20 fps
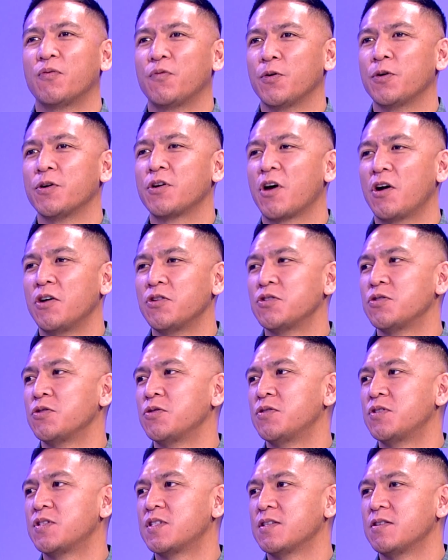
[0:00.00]
prefer a coach
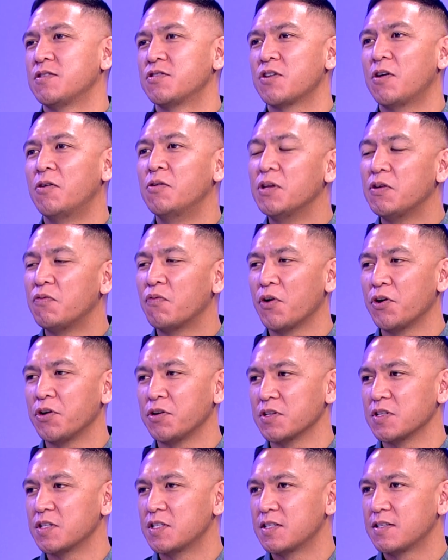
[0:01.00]
who's solely
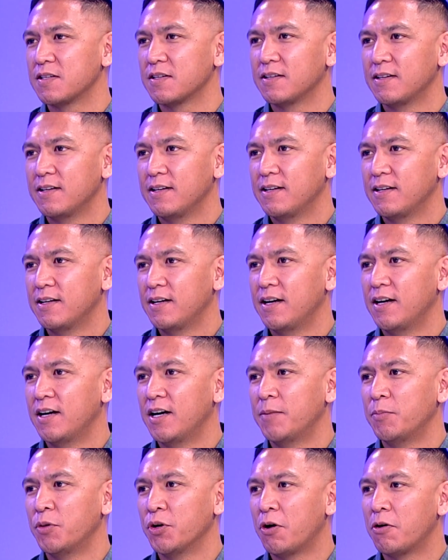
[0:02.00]
focused
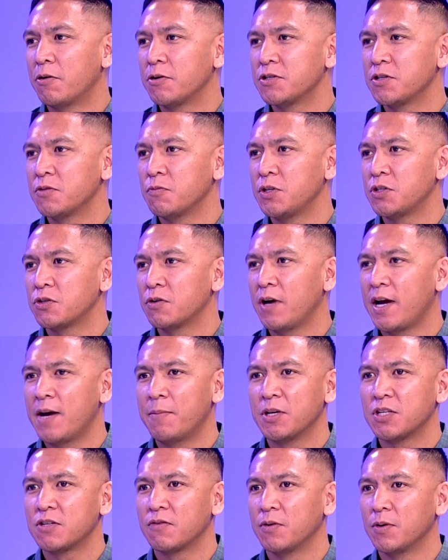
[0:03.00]
on Origin. We saw
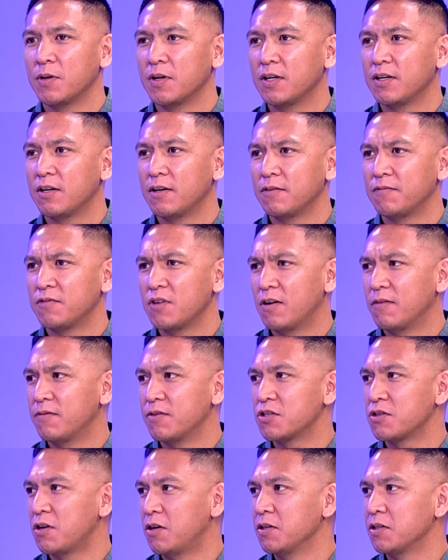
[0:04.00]
how much of
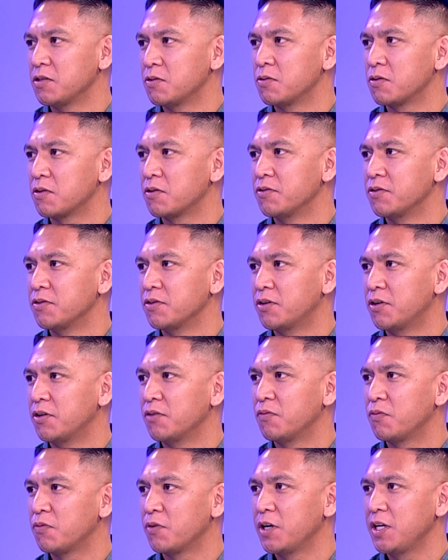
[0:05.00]
a toll it took
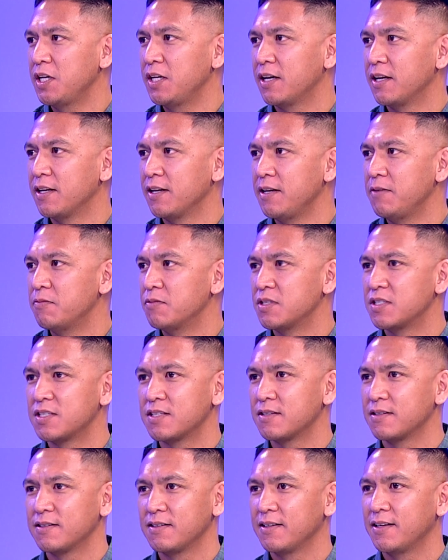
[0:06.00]
on Freddie, and
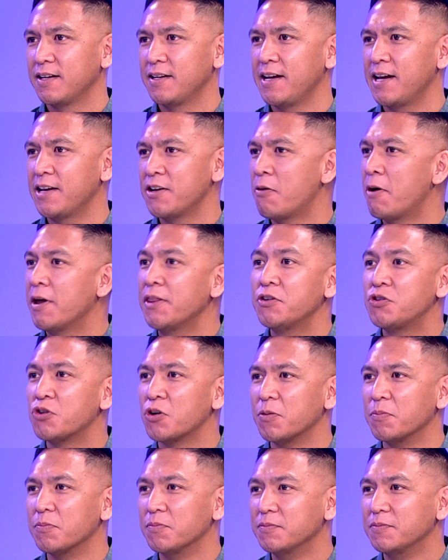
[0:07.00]
he had no other
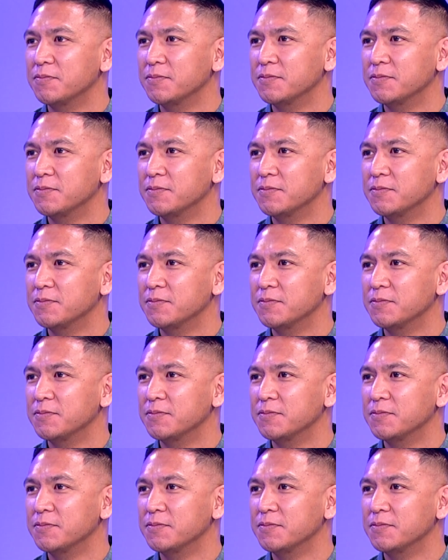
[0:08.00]
job.